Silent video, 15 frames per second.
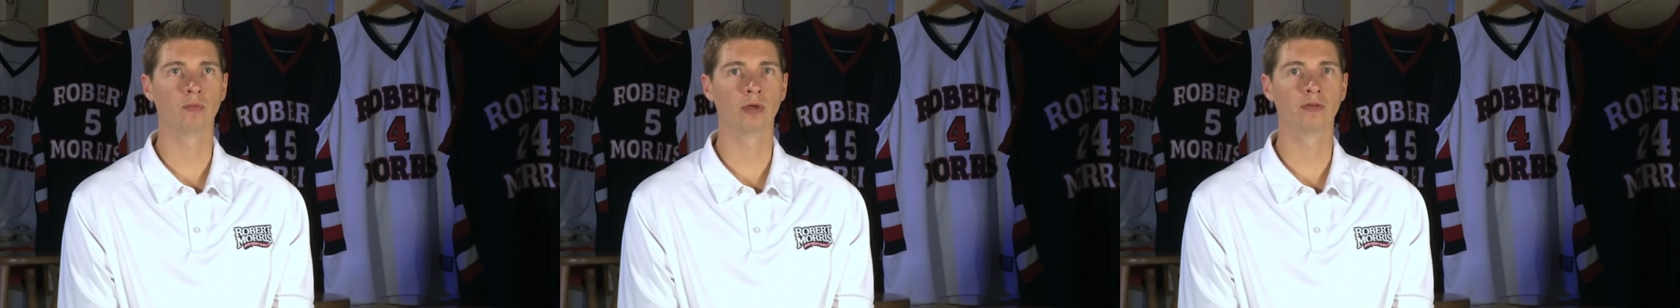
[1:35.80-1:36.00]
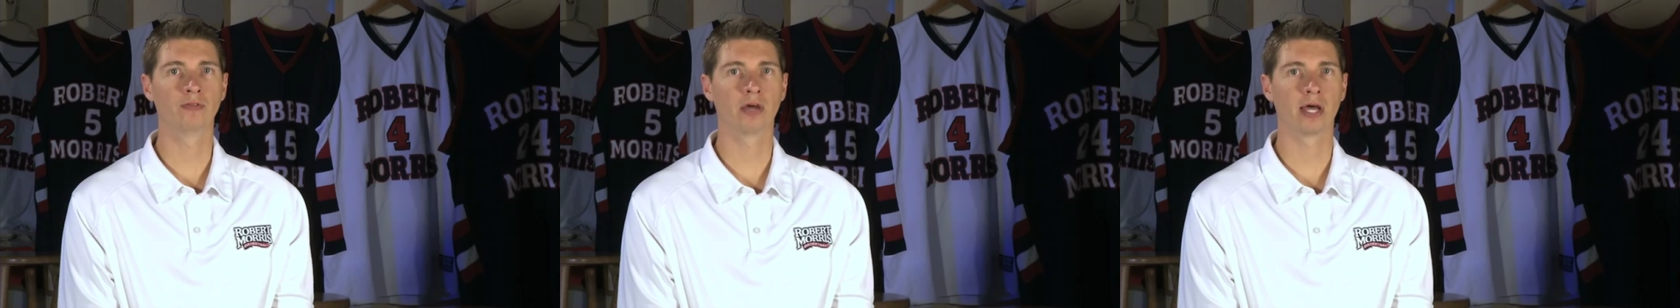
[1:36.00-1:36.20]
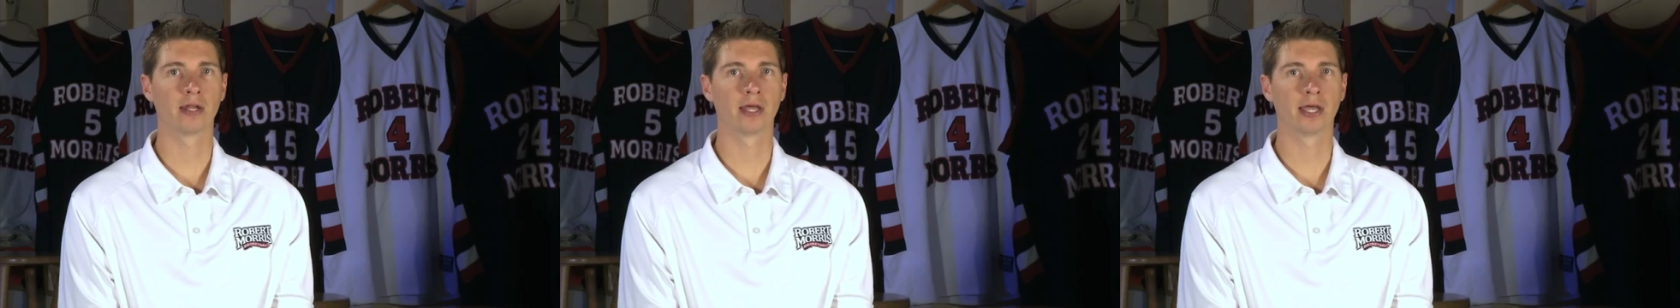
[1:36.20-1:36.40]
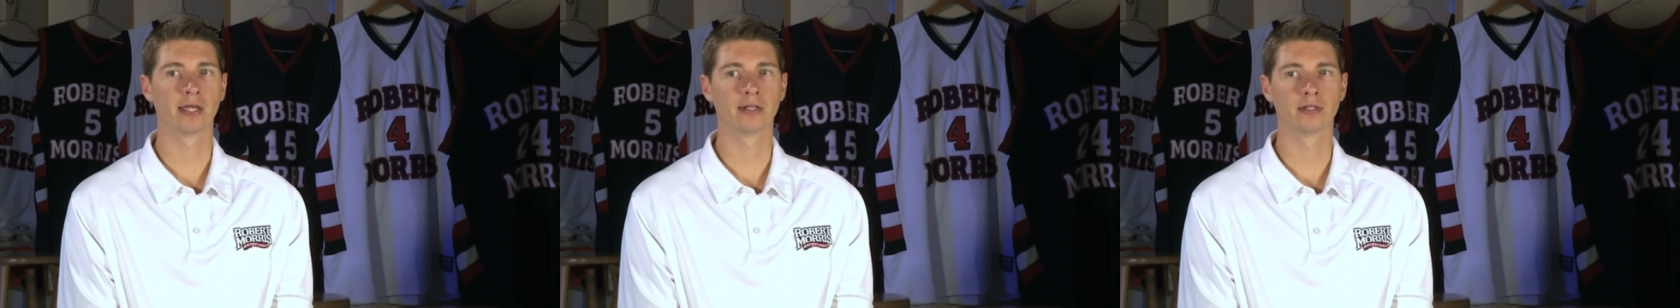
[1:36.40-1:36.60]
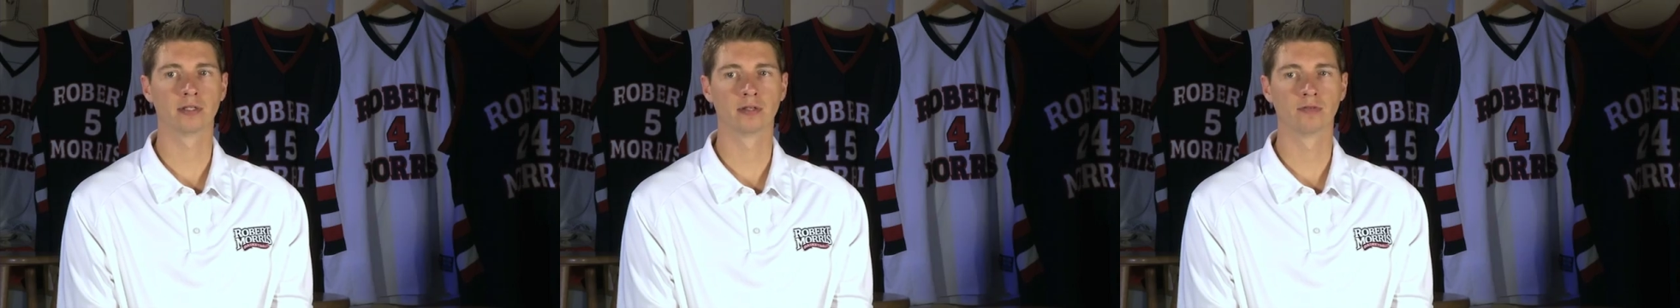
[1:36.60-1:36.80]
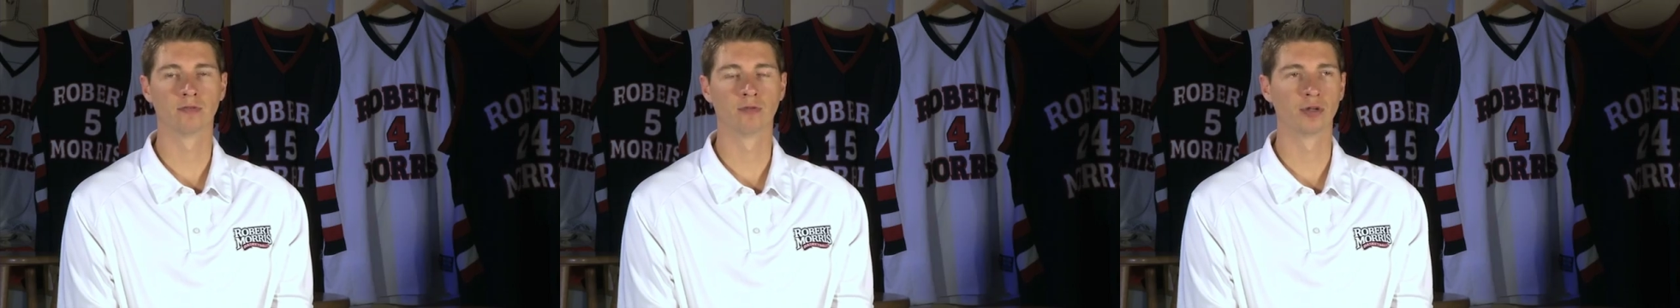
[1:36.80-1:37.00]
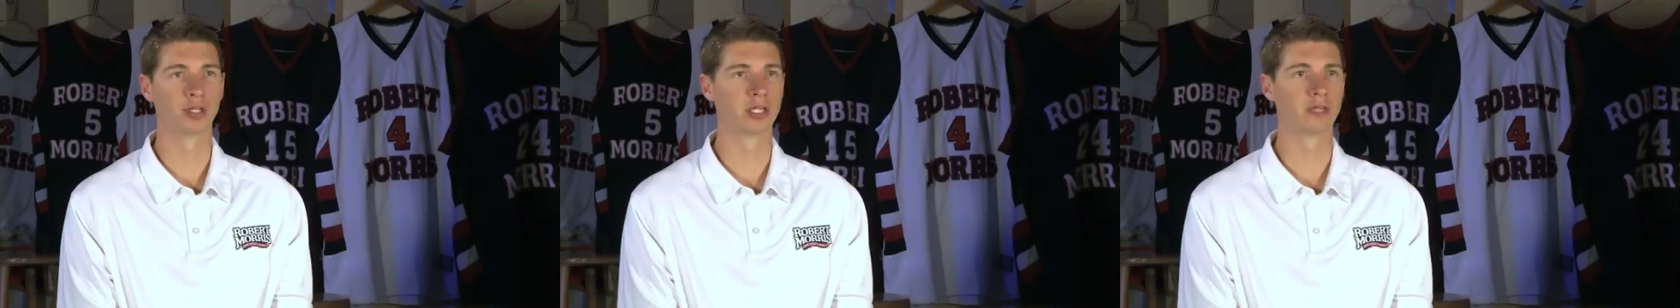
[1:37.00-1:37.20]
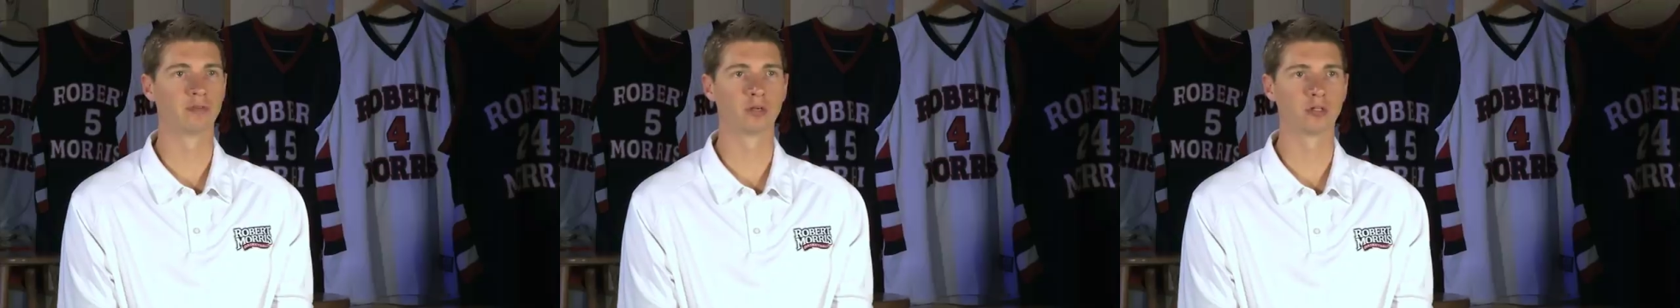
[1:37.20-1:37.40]
We've had a really
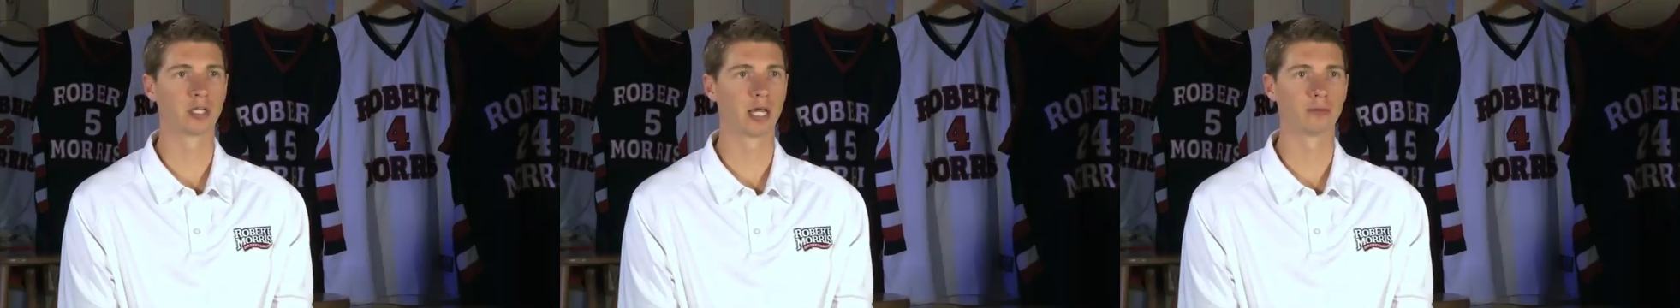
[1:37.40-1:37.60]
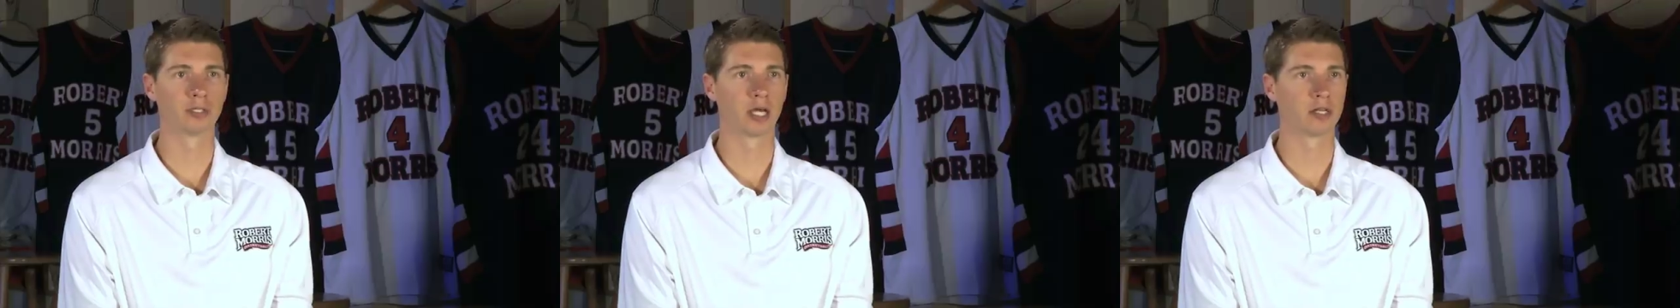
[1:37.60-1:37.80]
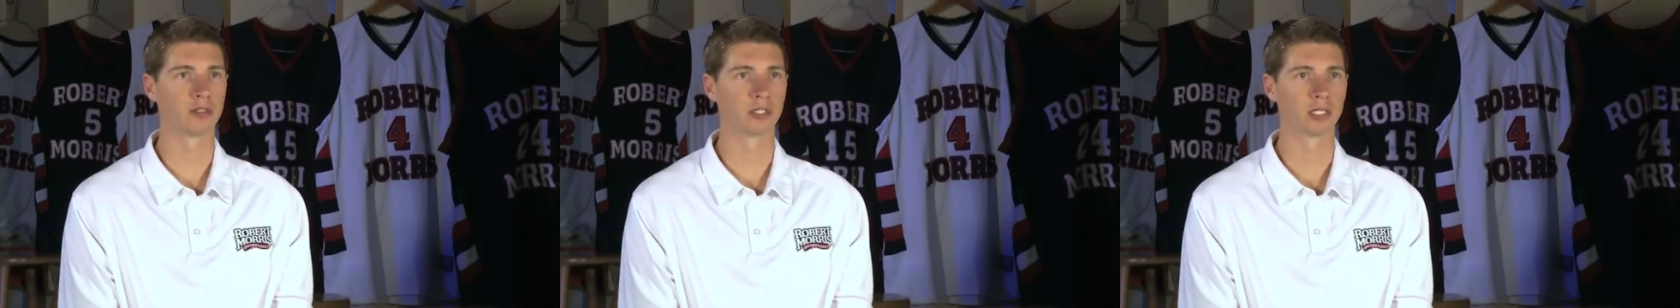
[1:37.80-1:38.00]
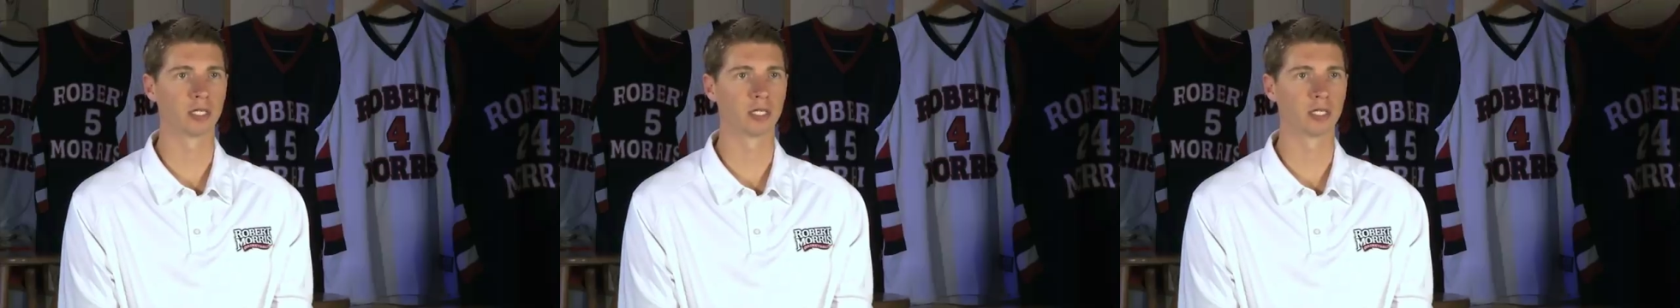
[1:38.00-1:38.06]
difficult time scheduling.